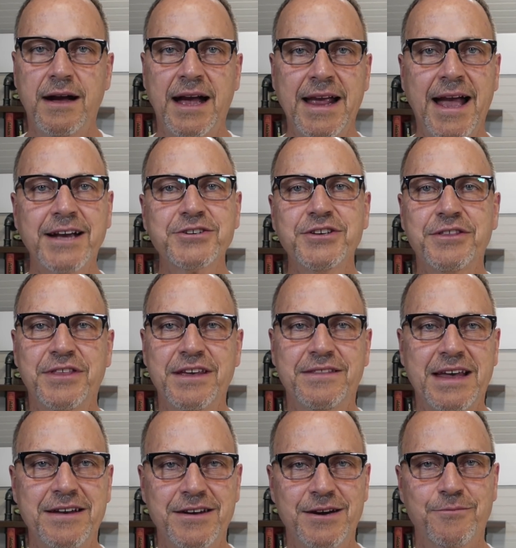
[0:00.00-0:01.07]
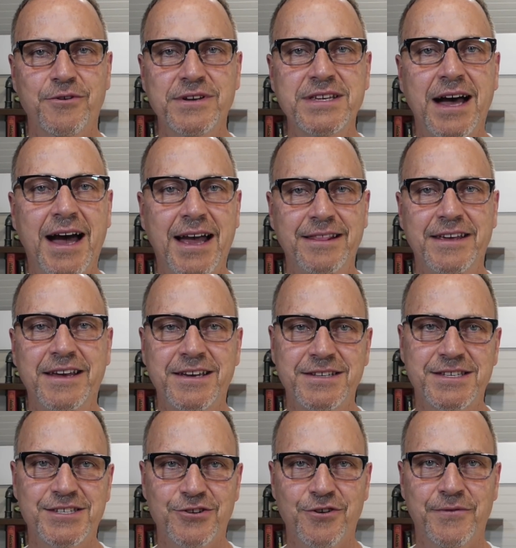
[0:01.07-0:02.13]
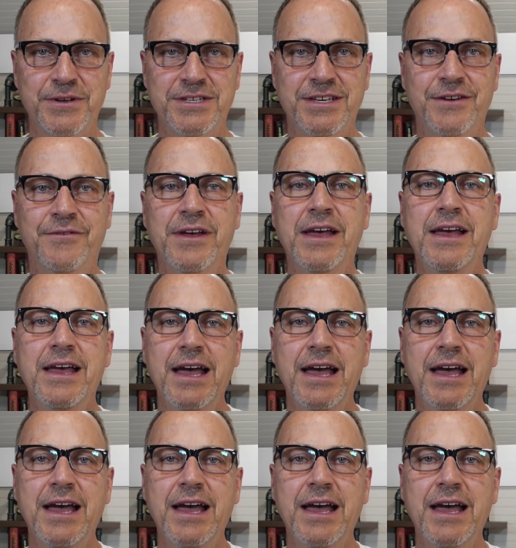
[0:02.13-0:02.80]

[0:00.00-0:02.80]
I actually think that number is highly conservative.